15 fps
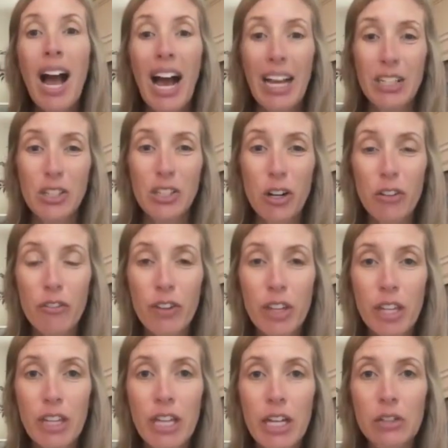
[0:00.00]
I started
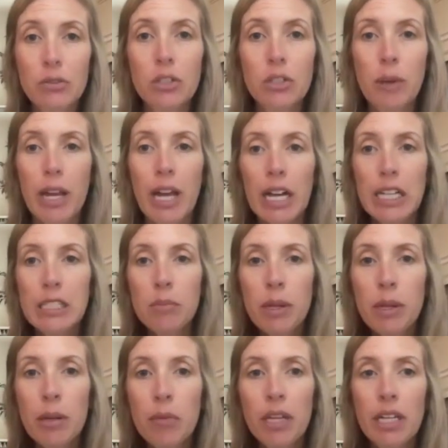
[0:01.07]
feeling that towards my
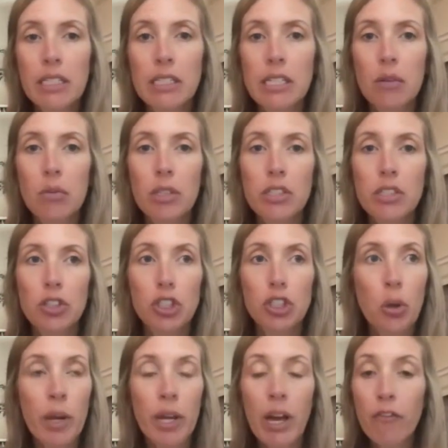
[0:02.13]
husband because he wasn't
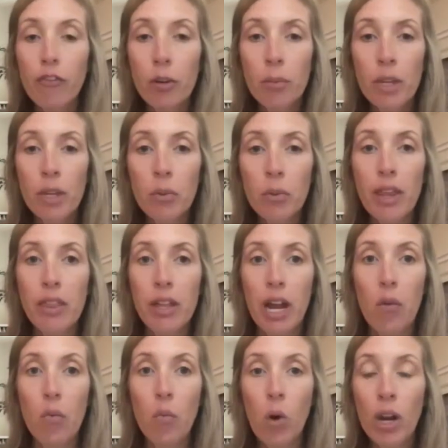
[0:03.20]
showing up for me the way that
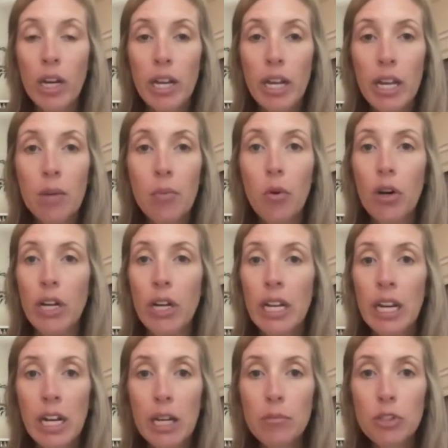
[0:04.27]
I wanted him or
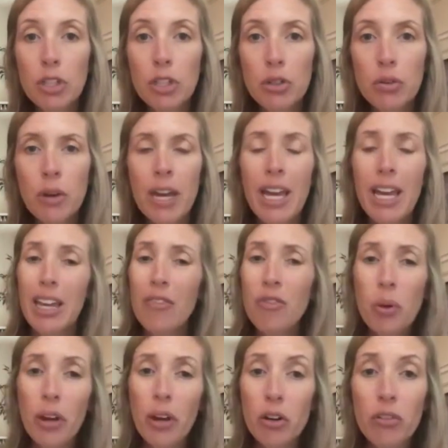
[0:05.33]
needed him to,
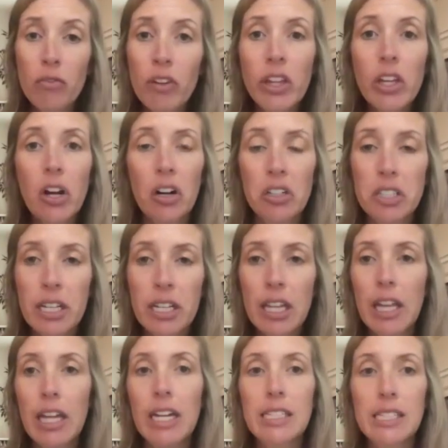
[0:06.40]
even though I couldn't really
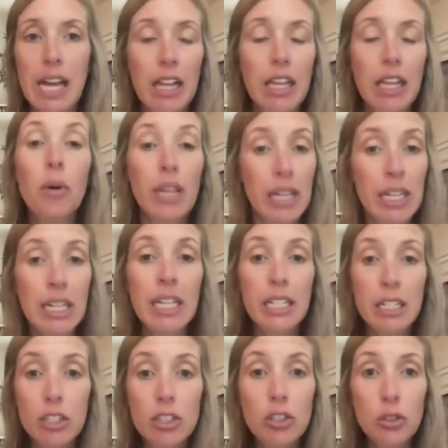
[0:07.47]
articulate exactly what he
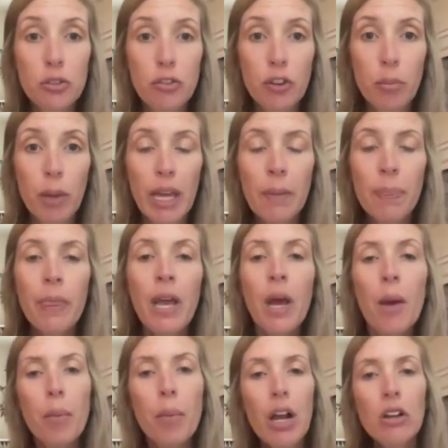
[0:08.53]
needed to do for me.
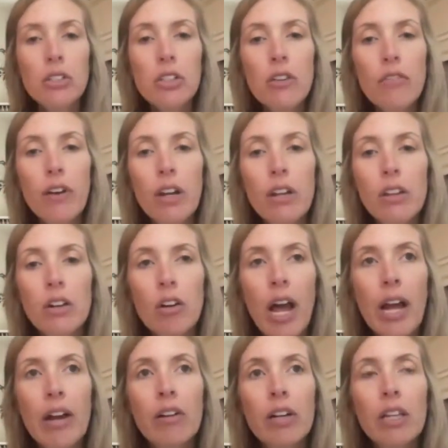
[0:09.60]
But I also felt a little
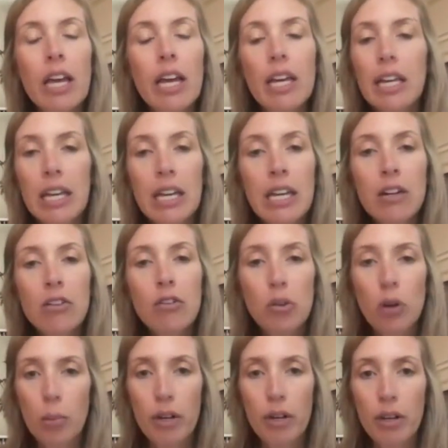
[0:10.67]
angry, like he
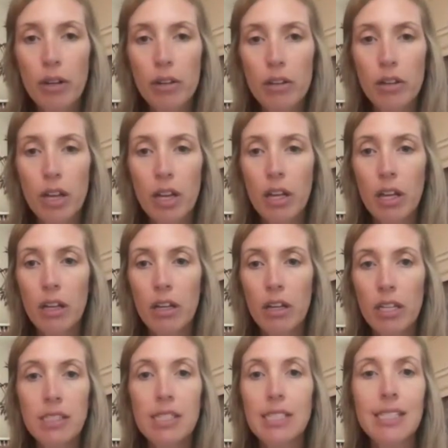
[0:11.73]
grew up in an
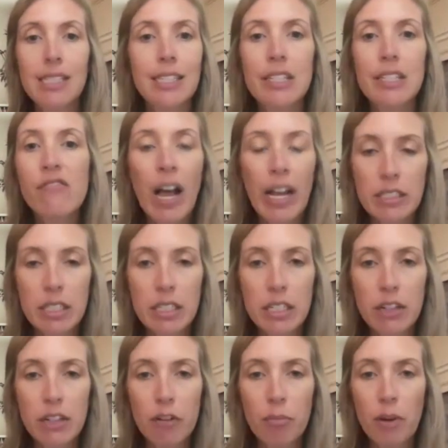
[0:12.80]
existence vastly
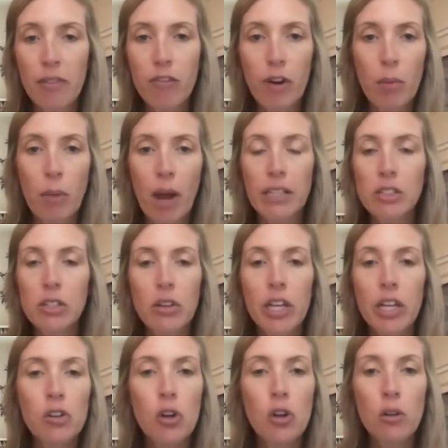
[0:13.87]
different from mine. So
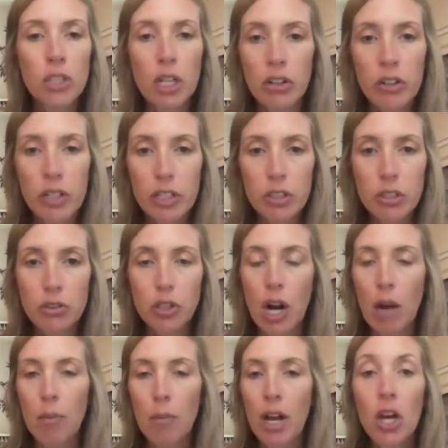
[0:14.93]
like, no generational
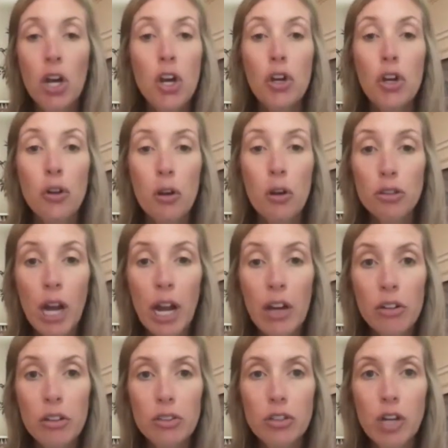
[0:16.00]
trauma, no
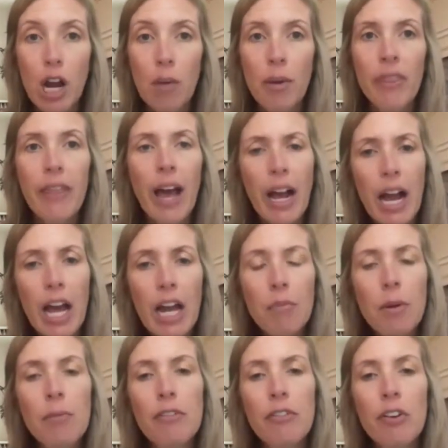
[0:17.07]
childhood trauma. And that kind of
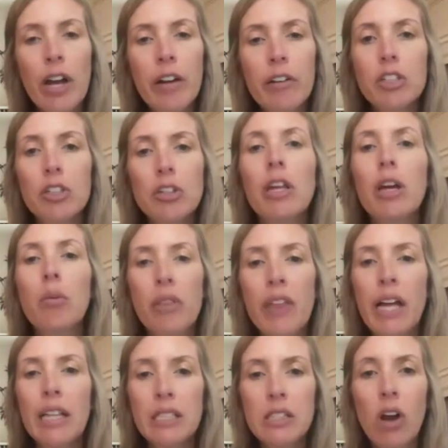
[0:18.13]
made me feel angry too. Like, well,
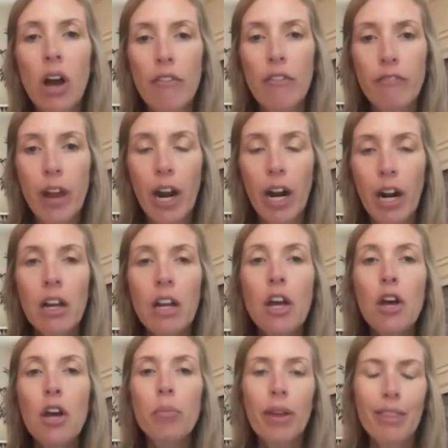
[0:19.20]
that's not fair.
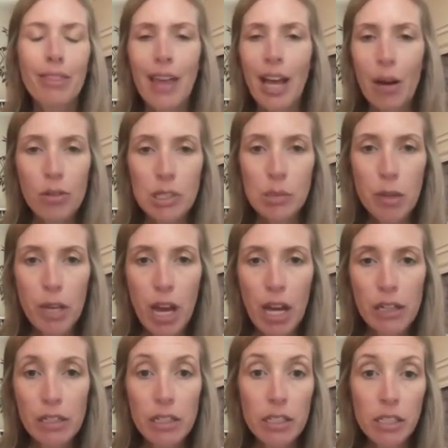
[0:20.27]
But that was
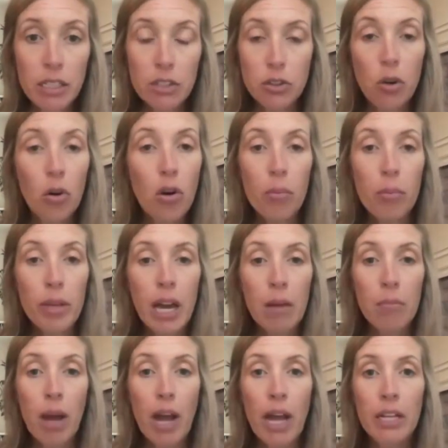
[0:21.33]
beyond his control and
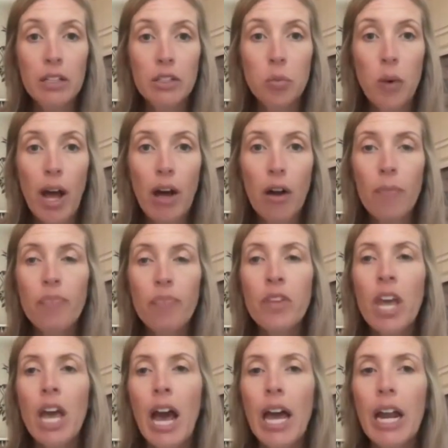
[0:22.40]
beyond mine as well.
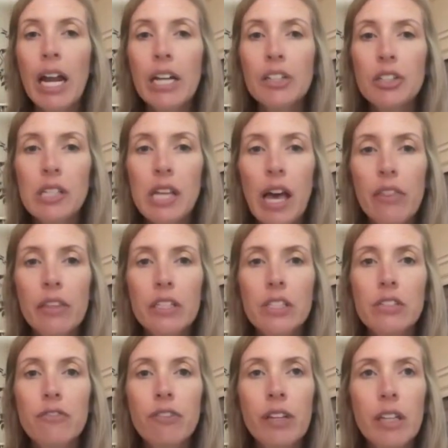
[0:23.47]
And I just had
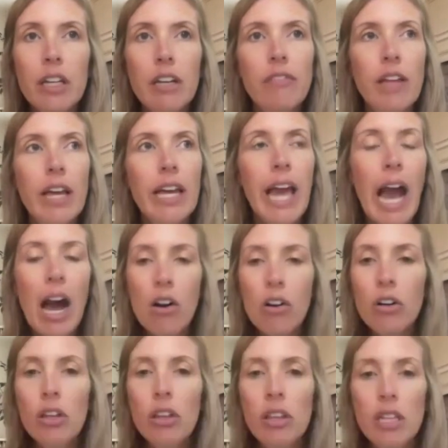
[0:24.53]
this feeling of like, how
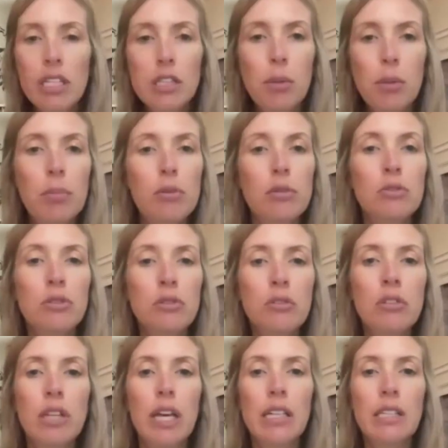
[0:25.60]
could these people
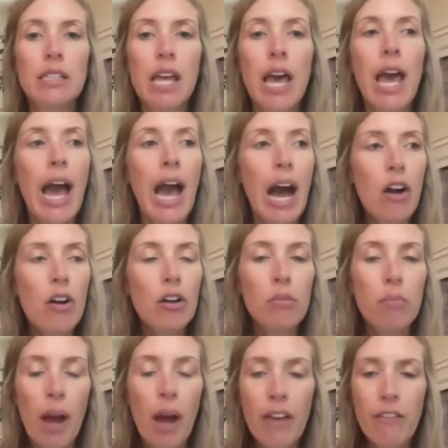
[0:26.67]
do this? How could
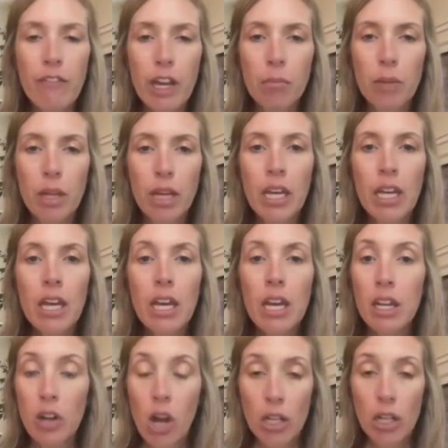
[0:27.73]
my family,
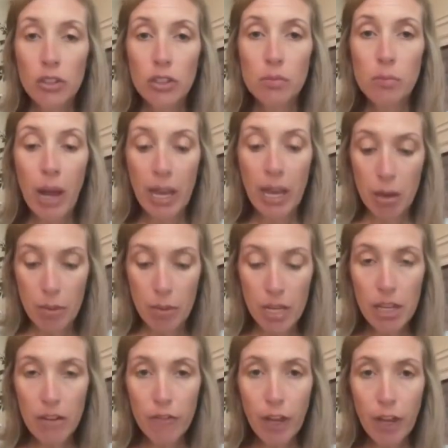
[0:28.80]
not just my
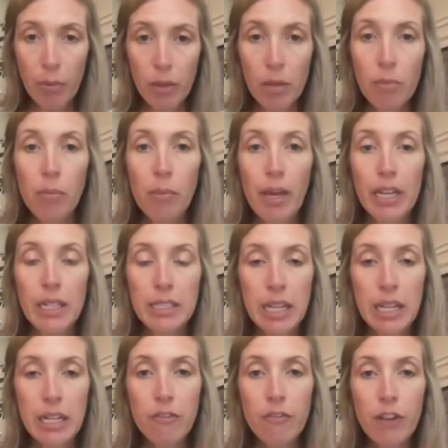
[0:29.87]
immediate family, but my
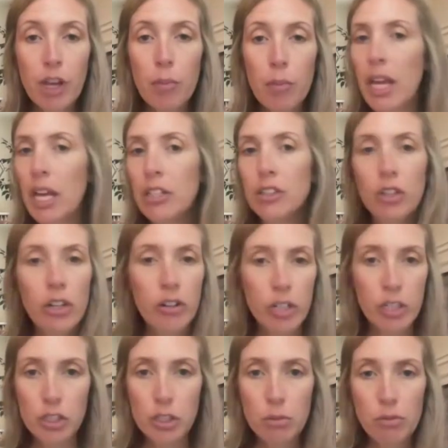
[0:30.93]
extended family and
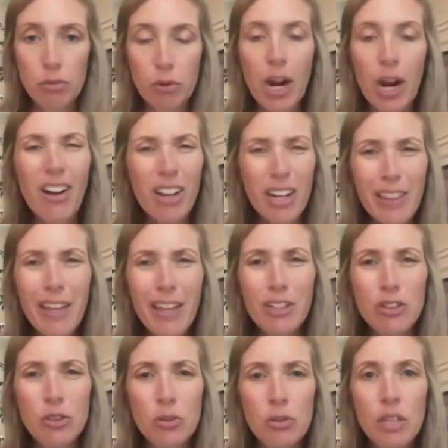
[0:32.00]
generations before, how could
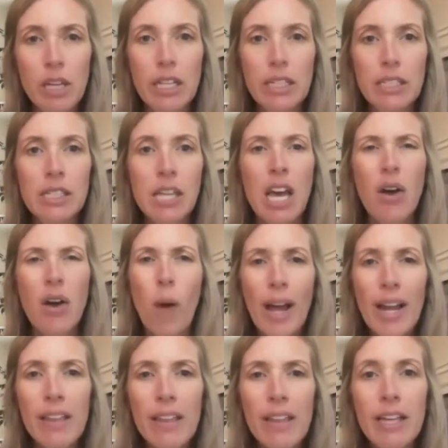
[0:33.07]
they do this? Why
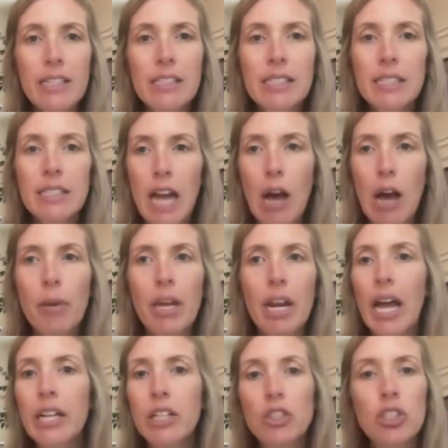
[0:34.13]
didn't they stop it?
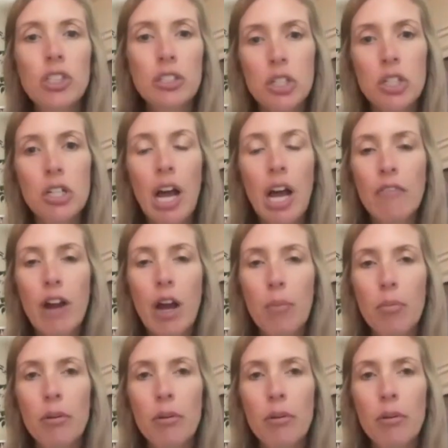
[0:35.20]
I just could not wrap